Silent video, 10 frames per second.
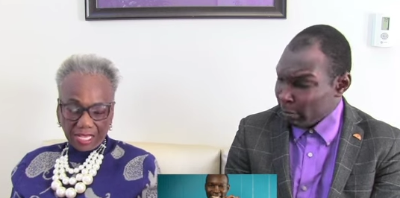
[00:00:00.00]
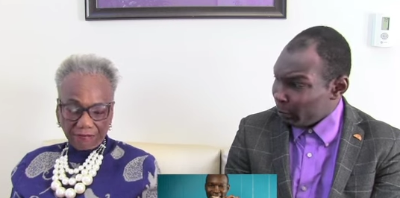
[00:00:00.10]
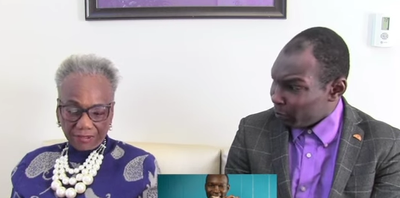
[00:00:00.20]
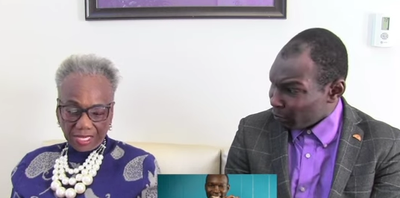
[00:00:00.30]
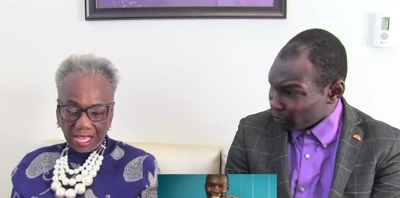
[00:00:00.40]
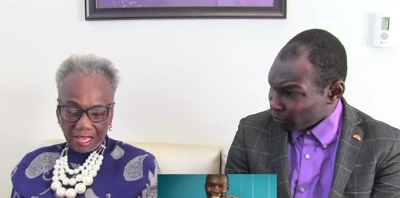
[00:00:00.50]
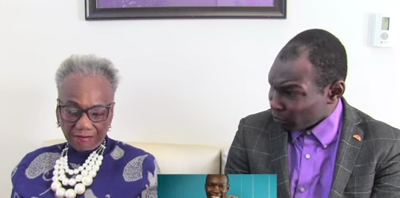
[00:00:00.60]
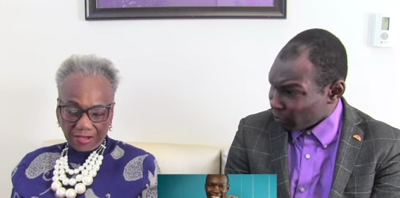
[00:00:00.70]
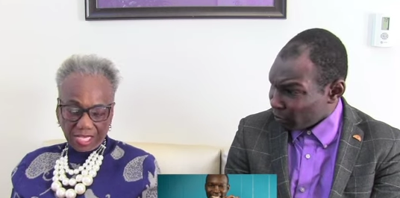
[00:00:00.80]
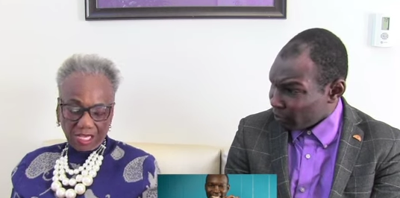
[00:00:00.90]
Speaker 1: if they
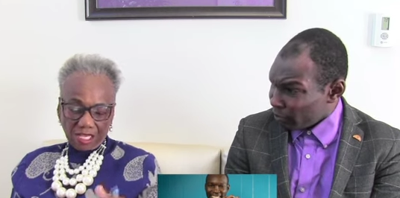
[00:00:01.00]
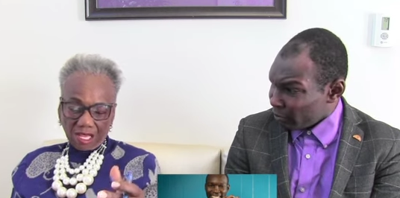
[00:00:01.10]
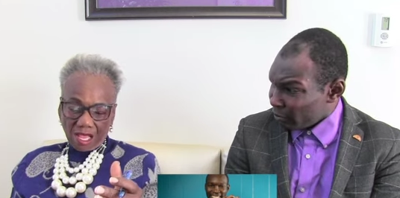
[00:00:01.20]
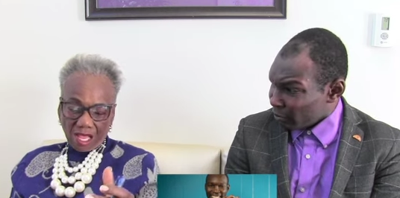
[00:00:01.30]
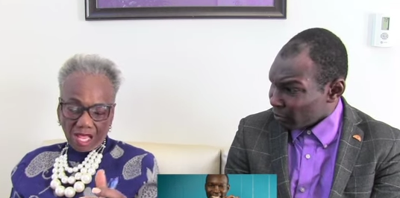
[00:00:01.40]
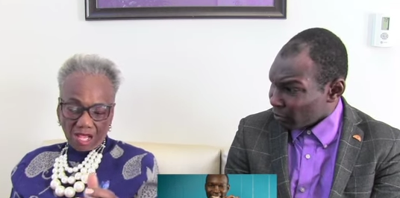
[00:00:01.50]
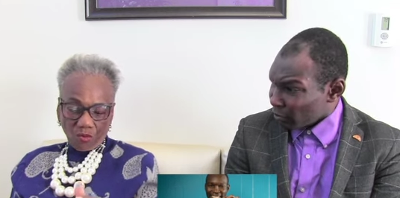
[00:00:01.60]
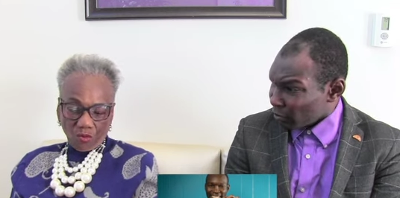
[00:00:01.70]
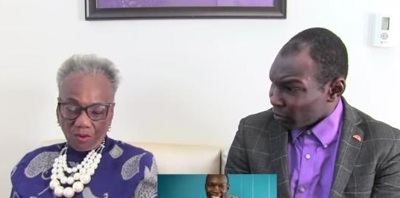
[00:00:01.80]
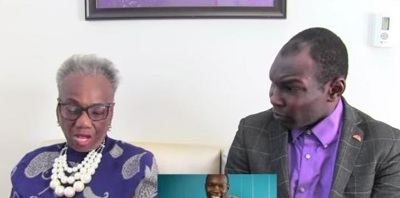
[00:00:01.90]
have a
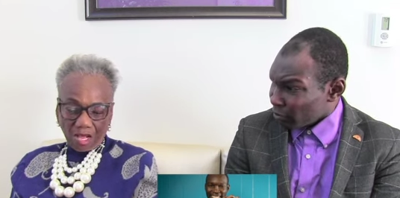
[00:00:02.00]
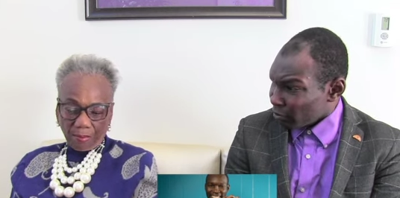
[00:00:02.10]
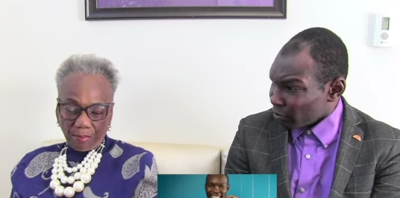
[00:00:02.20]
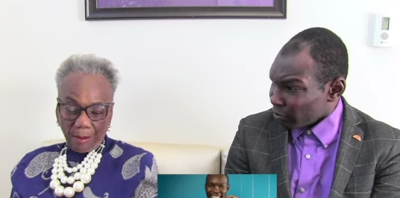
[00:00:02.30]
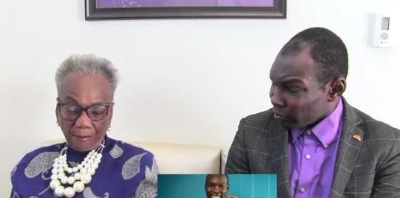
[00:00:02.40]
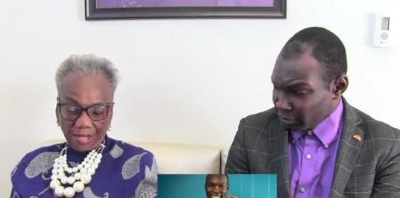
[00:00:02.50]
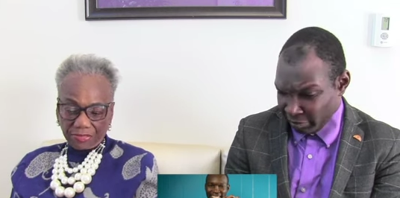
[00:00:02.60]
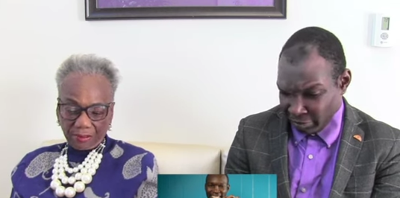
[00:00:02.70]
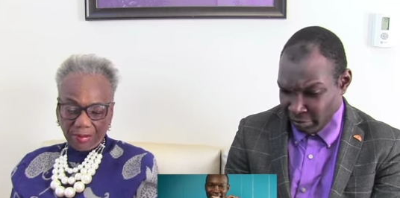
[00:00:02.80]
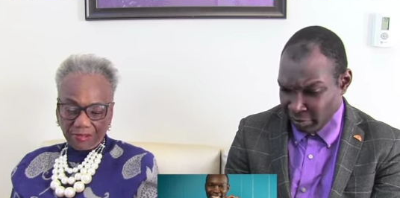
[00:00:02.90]
a, a
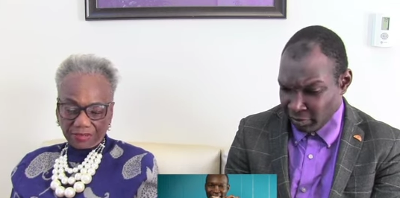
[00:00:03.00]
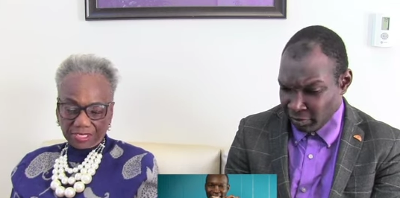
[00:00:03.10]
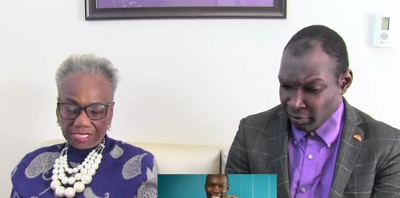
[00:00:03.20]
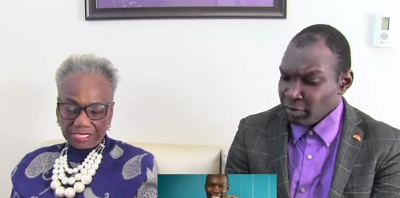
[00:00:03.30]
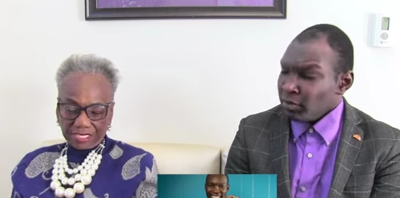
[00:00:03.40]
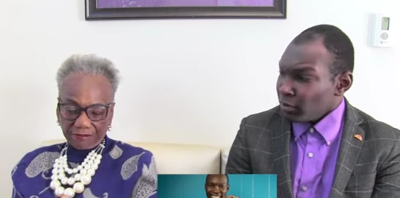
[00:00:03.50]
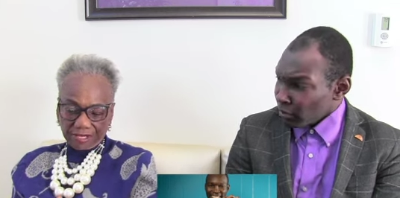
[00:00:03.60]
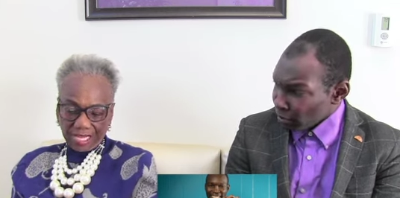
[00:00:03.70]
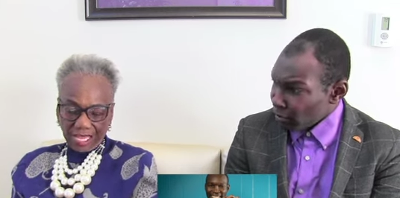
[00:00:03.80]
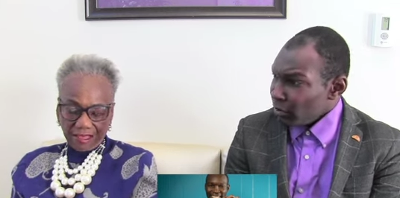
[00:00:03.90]
month to month lease,
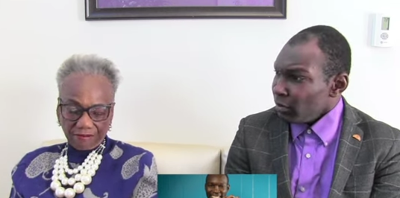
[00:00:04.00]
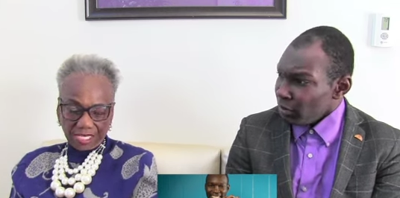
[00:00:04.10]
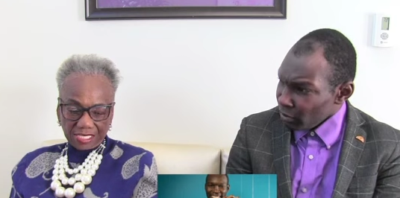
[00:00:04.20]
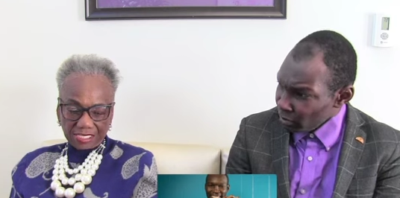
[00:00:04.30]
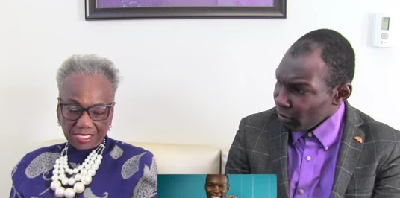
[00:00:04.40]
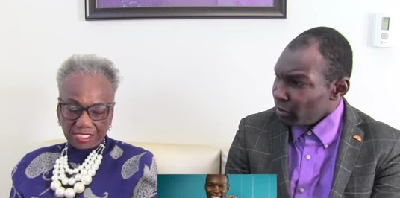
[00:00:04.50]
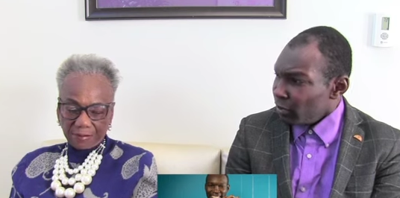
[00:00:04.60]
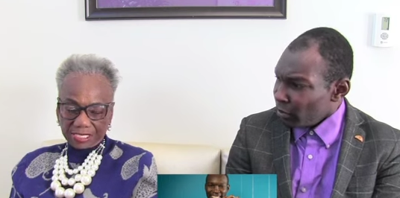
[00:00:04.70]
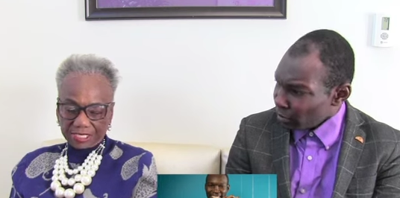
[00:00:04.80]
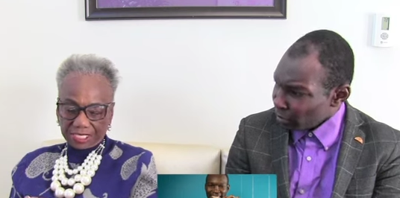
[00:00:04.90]
if they have a six
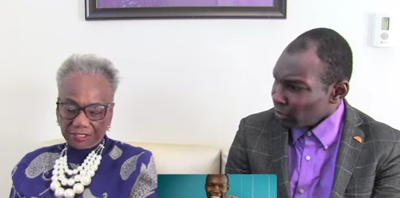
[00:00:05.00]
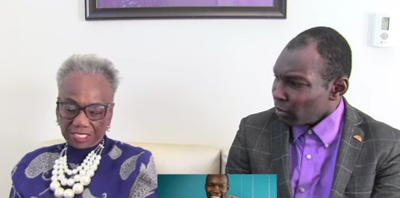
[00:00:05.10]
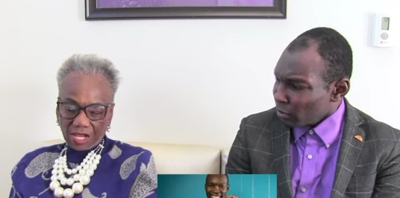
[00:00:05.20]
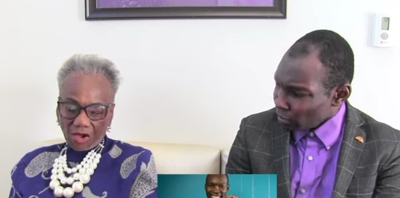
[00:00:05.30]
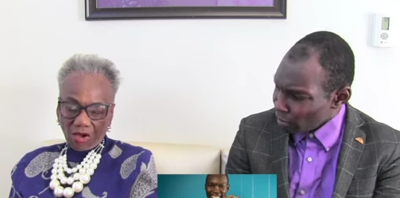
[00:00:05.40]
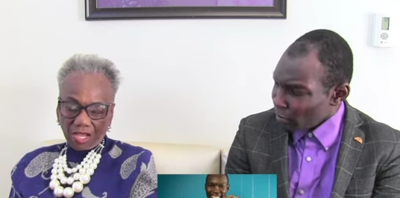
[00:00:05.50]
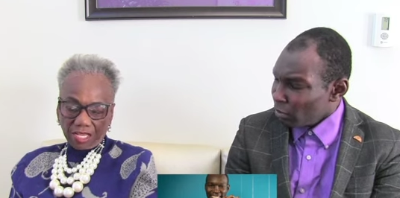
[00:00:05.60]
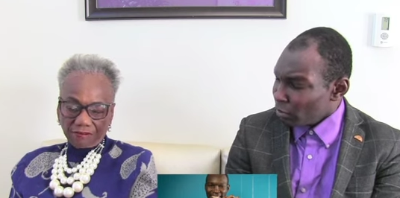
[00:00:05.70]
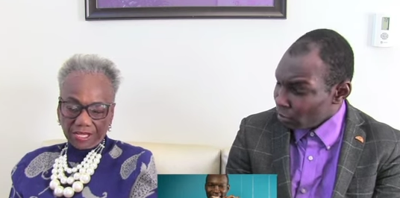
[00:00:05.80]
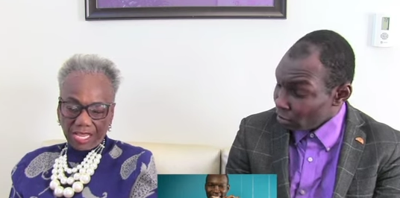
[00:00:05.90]
month lease, or
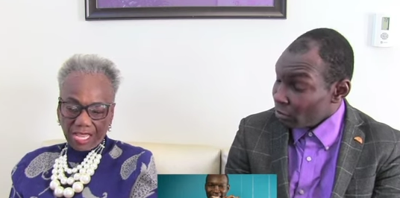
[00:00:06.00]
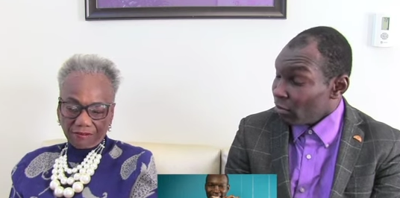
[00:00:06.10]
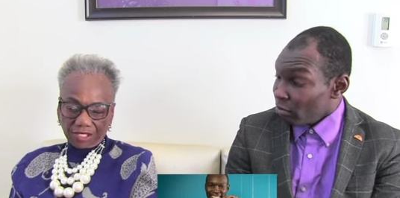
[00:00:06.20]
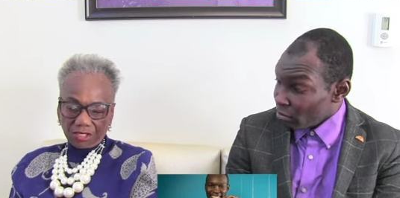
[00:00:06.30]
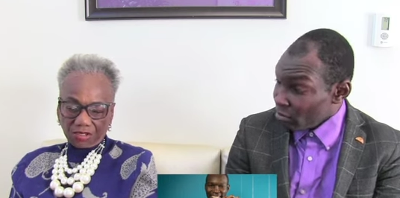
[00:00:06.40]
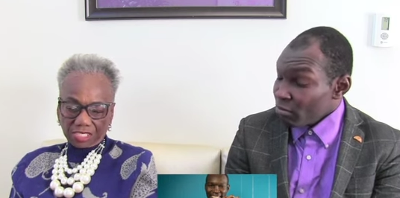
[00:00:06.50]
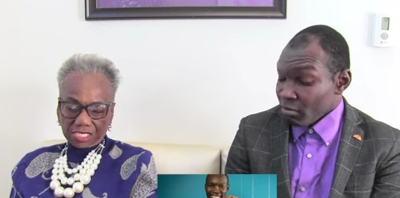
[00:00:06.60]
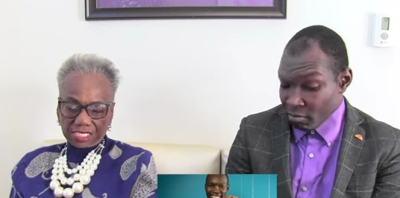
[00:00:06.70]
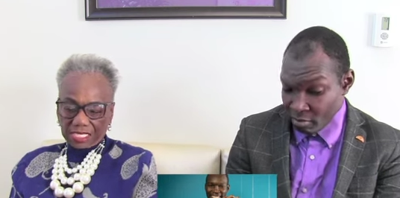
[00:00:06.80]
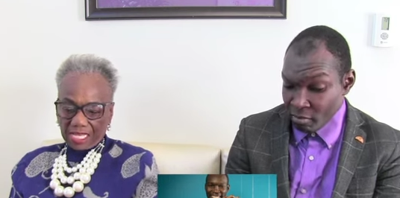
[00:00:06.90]
if they have a year
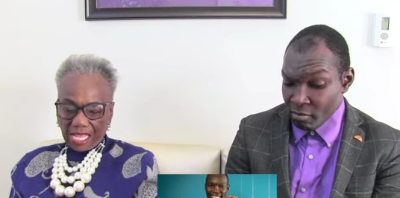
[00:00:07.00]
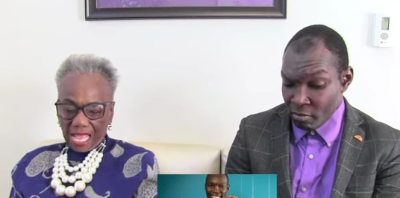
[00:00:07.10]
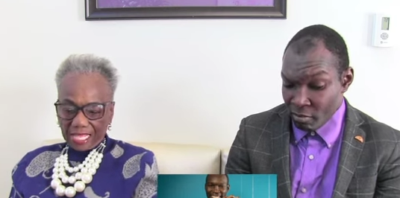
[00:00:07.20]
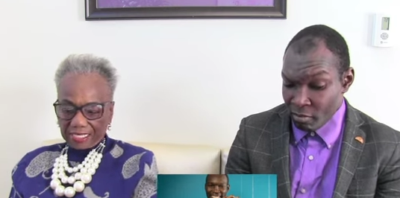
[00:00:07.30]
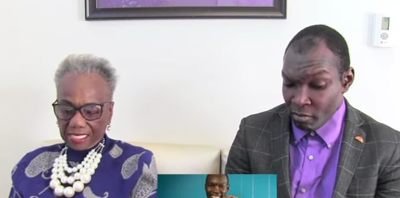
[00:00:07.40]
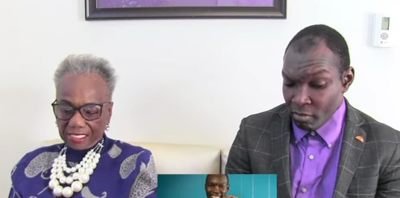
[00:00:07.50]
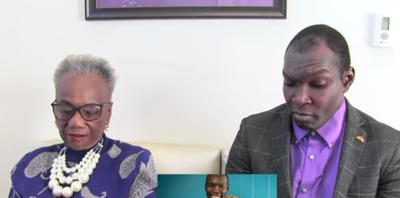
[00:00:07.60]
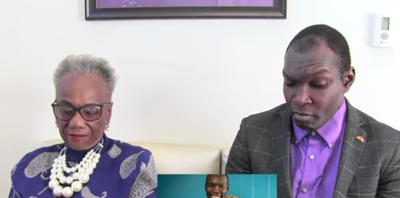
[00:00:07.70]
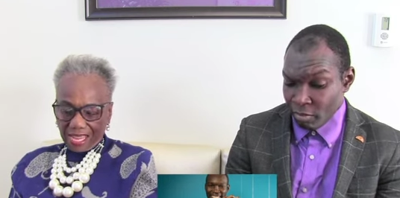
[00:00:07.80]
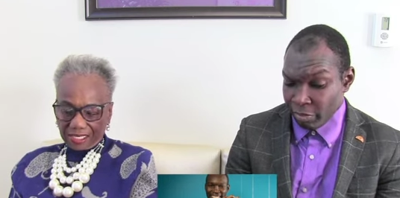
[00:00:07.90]
lease. Mm. At the
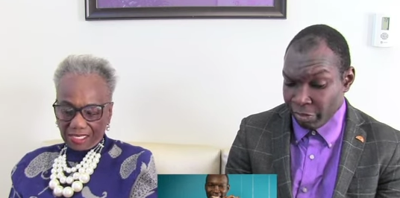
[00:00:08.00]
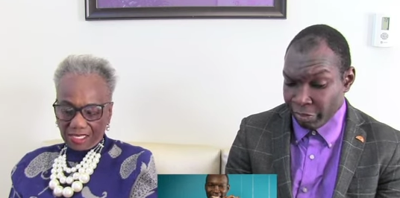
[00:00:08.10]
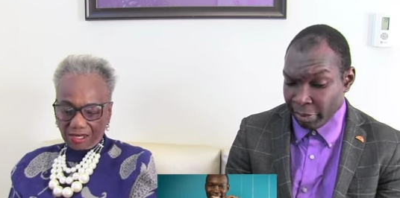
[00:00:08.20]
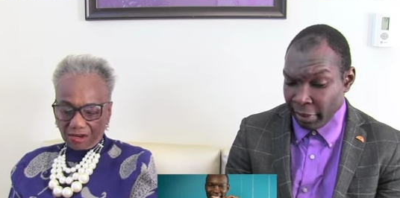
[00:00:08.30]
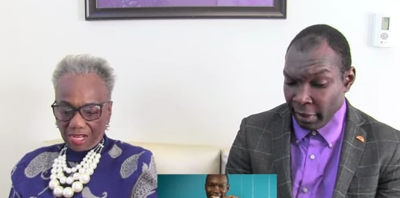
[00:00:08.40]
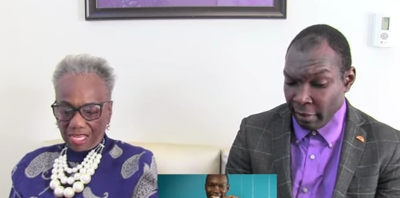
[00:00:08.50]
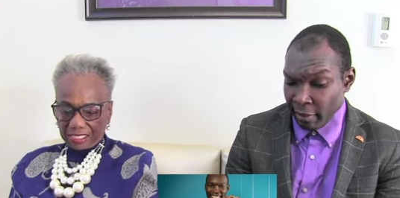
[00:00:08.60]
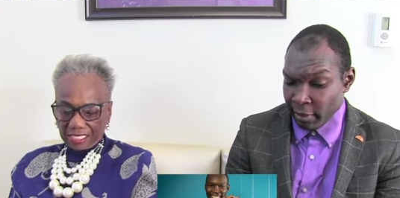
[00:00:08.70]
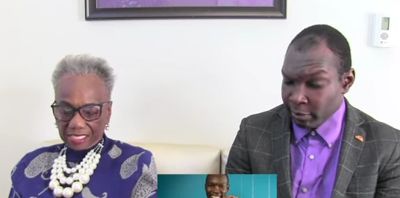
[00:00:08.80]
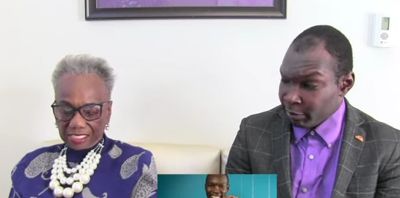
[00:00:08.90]
end of that year, or
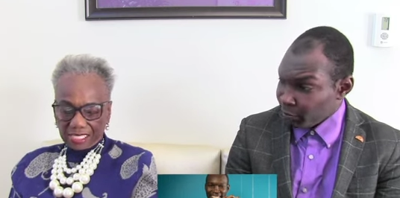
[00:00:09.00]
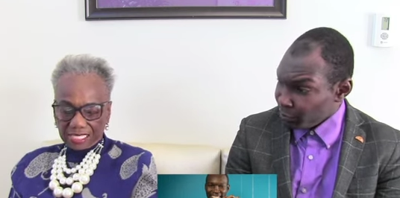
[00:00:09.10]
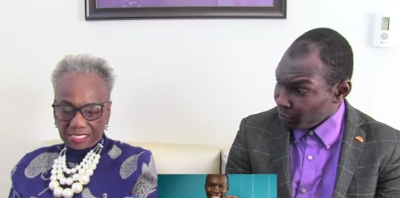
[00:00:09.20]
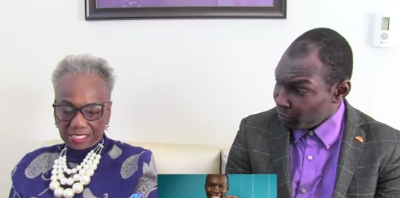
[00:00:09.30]
at the end of that